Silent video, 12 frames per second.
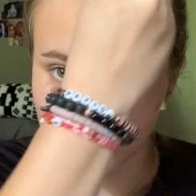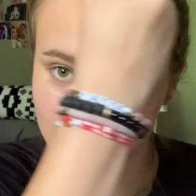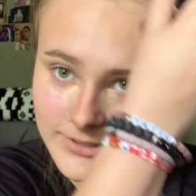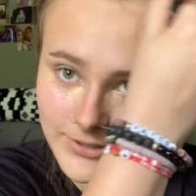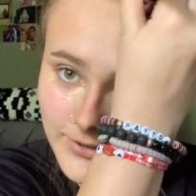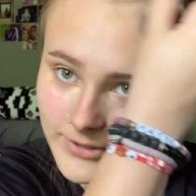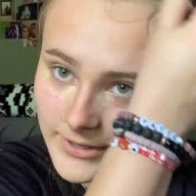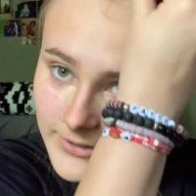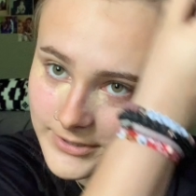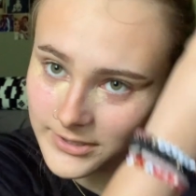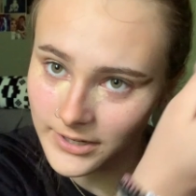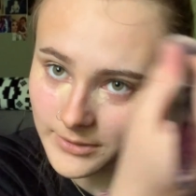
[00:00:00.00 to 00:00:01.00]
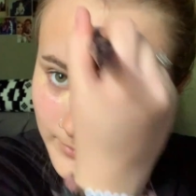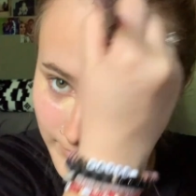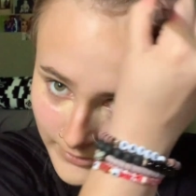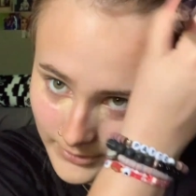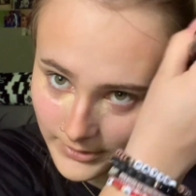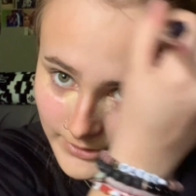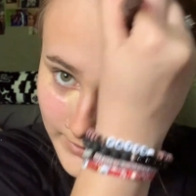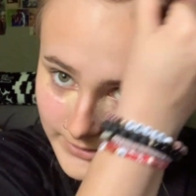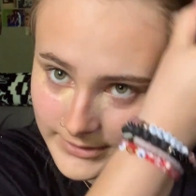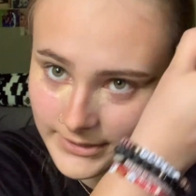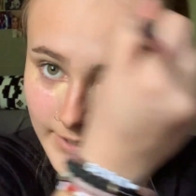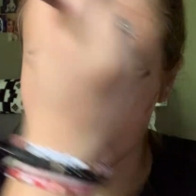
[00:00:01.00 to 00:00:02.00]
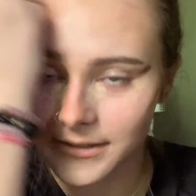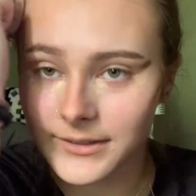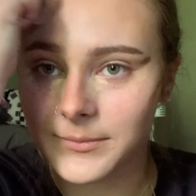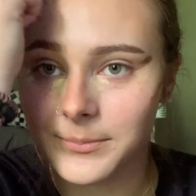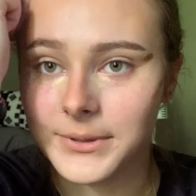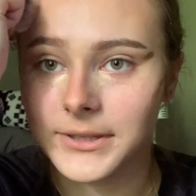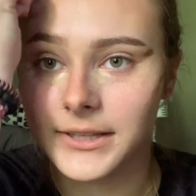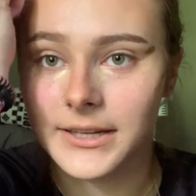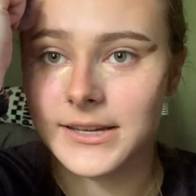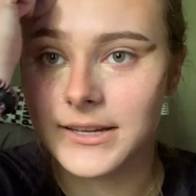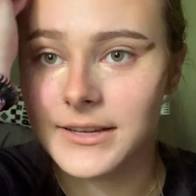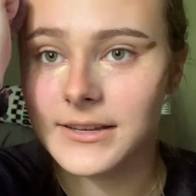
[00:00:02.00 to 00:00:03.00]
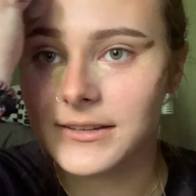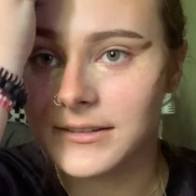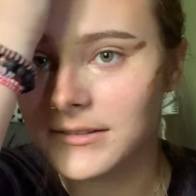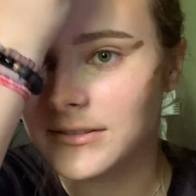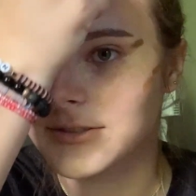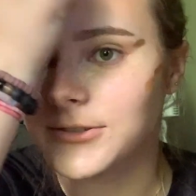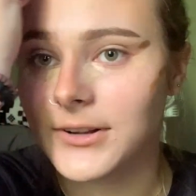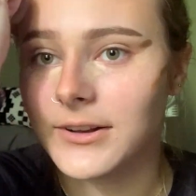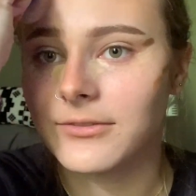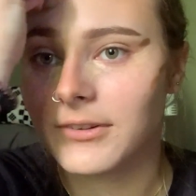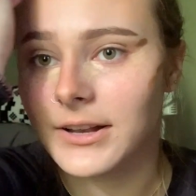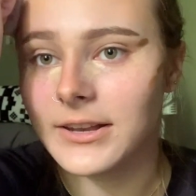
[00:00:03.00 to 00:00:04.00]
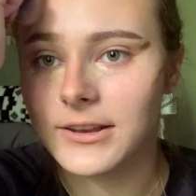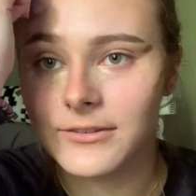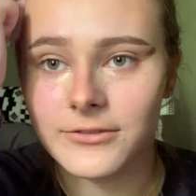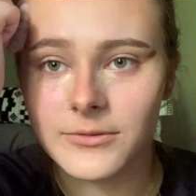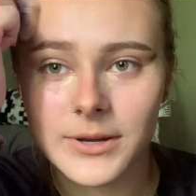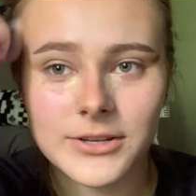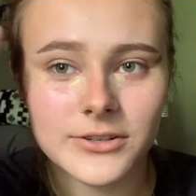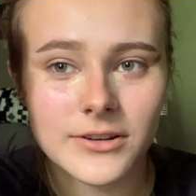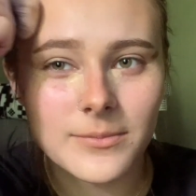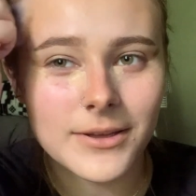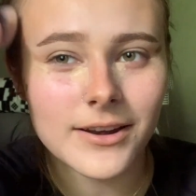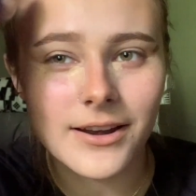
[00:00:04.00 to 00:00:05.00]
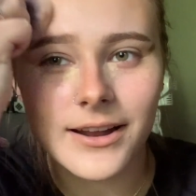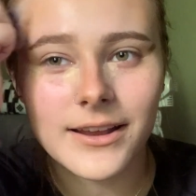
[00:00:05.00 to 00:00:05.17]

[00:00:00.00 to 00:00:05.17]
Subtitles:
is totally understandable if you don't understand, but like try to find information about it, I